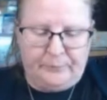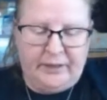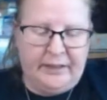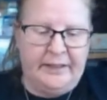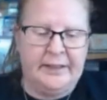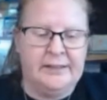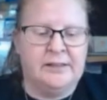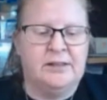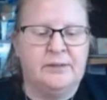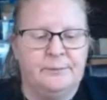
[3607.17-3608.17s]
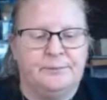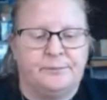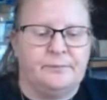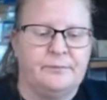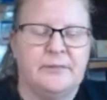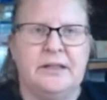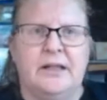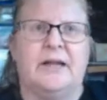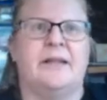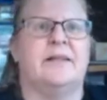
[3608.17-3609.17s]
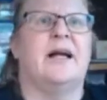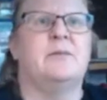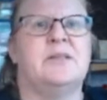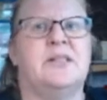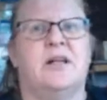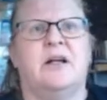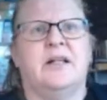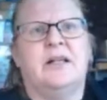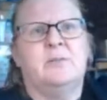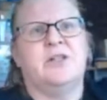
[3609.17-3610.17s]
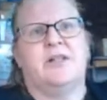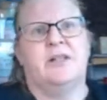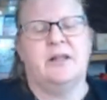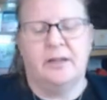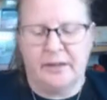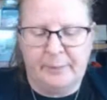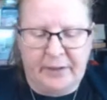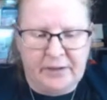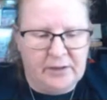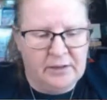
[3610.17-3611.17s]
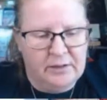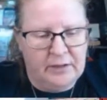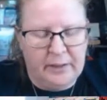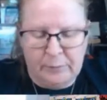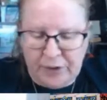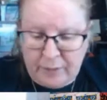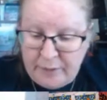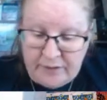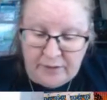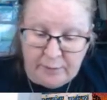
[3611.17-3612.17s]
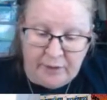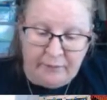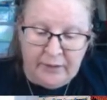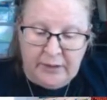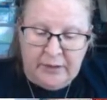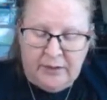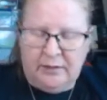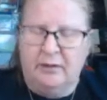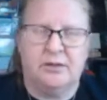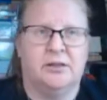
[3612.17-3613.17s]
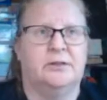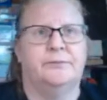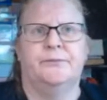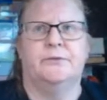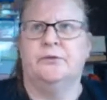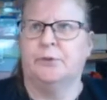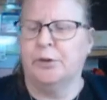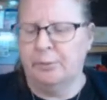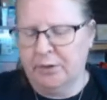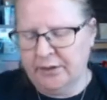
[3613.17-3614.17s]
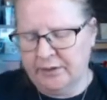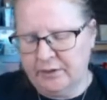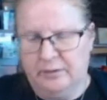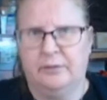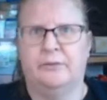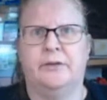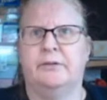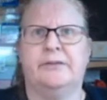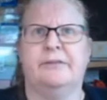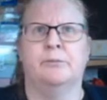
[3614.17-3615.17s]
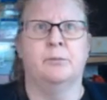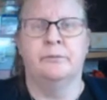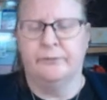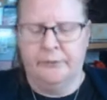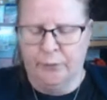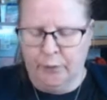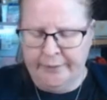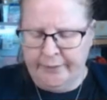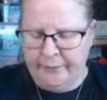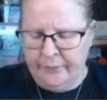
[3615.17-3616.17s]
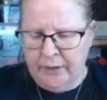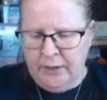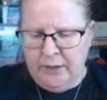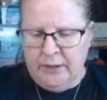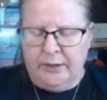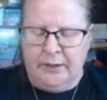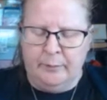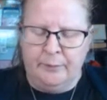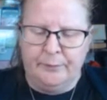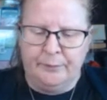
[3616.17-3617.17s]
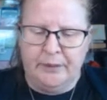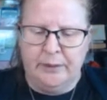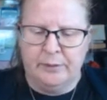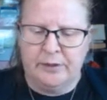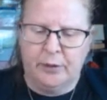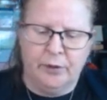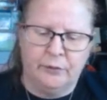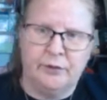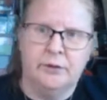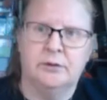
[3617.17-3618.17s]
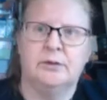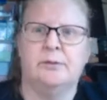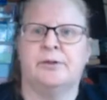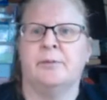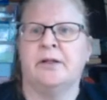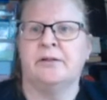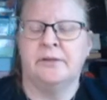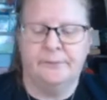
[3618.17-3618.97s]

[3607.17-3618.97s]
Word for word: And I think that was the kind of image I think I expected Chuck Pinson to be. Not a 40 plus, if he was even 40. He was so youthful. It was amazing.